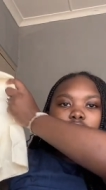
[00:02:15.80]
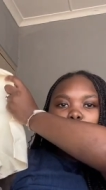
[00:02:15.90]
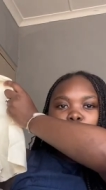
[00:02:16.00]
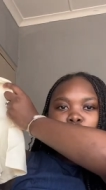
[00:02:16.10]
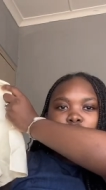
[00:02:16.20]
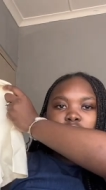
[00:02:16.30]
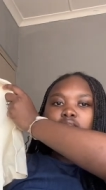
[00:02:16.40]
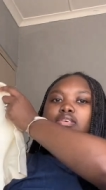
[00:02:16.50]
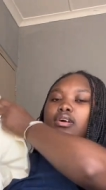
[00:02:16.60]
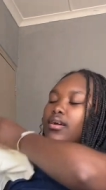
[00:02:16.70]

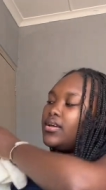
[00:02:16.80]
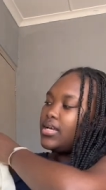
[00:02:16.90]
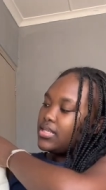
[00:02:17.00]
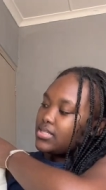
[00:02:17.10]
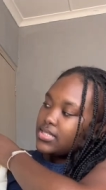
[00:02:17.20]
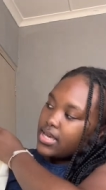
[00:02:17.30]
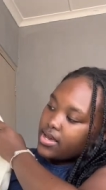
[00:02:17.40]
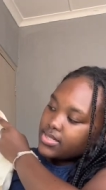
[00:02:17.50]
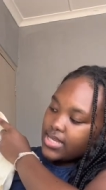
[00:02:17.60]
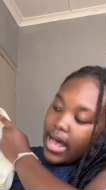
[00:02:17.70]
t-shirt it
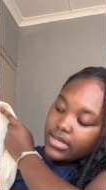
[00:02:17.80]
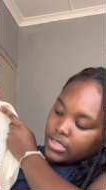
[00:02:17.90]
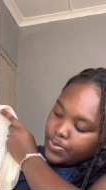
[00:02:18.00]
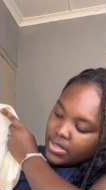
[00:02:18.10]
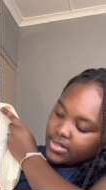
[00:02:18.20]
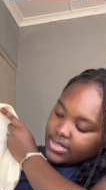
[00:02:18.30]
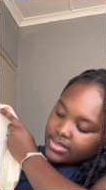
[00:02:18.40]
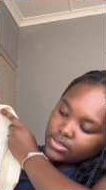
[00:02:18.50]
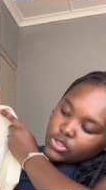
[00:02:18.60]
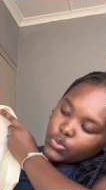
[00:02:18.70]
says husband
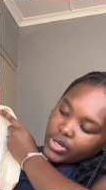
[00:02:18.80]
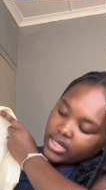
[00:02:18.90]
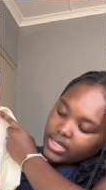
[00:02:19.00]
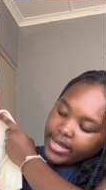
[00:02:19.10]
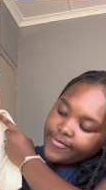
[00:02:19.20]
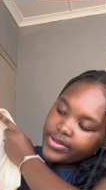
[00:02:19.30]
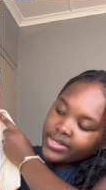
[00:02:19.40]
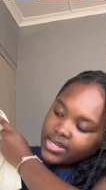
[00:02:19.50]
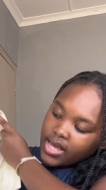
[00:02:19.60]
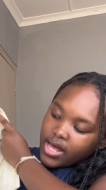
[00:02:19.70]
since
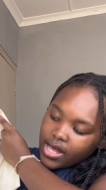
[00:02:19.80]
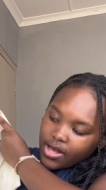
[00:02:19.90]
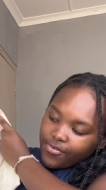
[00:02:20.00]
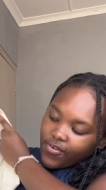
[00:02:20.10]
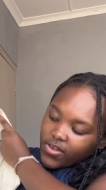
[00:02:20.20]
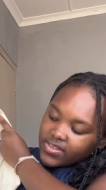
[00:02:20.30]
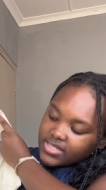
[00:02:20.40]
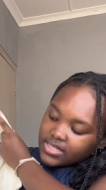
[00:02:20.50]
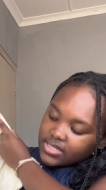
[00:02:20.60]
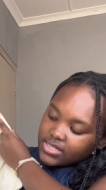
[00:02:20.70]
2011 father
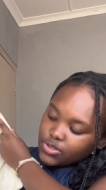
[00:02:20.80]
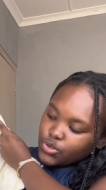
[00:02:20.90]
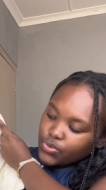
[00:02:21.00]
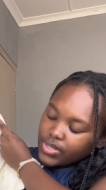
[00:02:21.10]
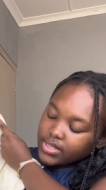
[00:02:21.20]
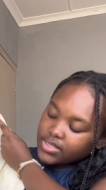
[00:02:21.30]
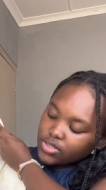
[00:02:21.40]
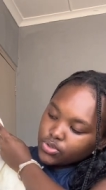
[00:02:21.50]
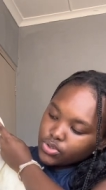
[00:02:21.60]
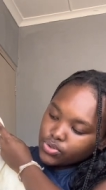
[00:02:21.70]
since
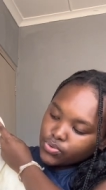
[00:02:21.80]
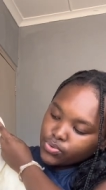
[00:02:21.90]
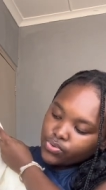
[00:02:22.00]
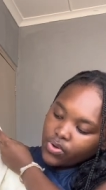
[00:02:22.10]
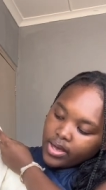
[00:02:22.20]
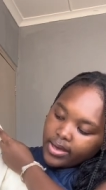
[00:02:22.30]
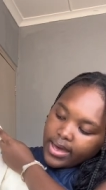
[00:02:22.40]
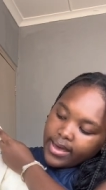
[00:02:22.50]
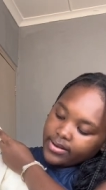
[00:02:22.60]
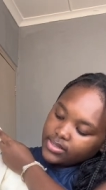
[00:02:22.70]
2002
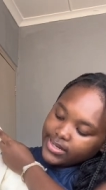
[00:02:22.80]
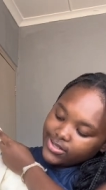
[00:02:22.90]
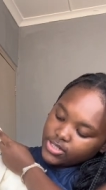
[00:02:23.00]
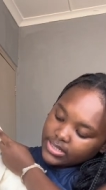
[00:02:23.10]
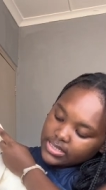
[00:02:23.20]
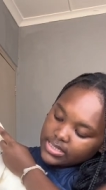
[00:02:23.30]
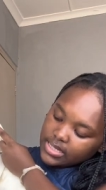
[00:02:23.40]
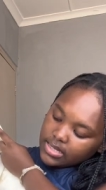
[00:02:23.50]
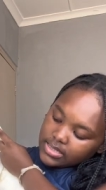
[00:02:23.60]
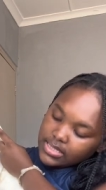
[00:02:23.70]
and legend
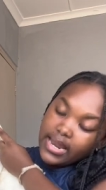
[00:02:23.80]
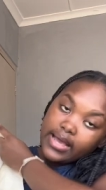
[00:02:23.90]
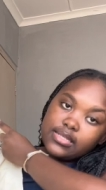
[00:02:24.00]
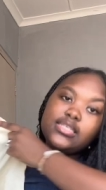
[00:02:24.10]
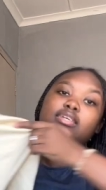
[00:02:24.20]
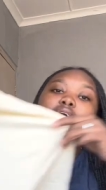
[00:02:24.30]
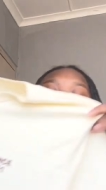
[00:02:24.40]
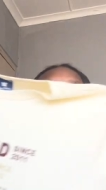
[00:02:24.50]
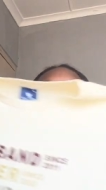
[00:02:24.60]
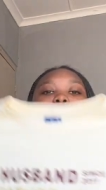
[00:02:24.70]
since
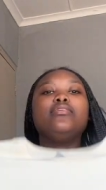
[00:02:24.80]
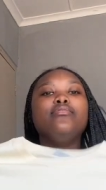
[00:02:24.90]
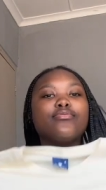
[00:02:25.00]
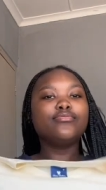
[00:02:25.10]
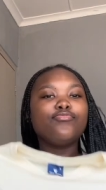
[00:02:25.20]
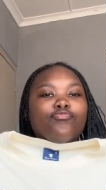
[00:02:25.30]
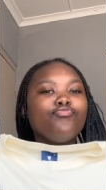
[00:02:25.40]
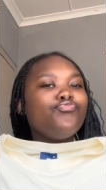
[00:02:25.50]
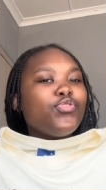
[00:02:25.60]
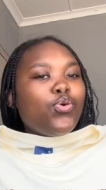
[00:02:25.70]
1980
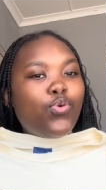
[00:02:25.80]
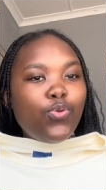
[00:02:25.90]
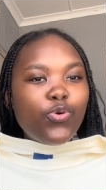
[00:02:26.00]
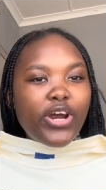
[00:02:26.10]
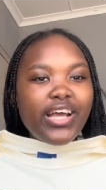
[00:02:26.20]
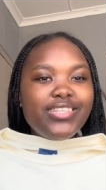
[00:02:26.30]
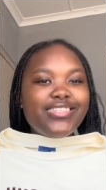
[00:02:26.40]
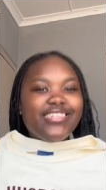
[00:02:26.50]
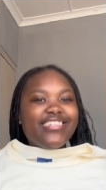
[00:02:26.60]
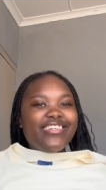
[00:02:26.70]
cool right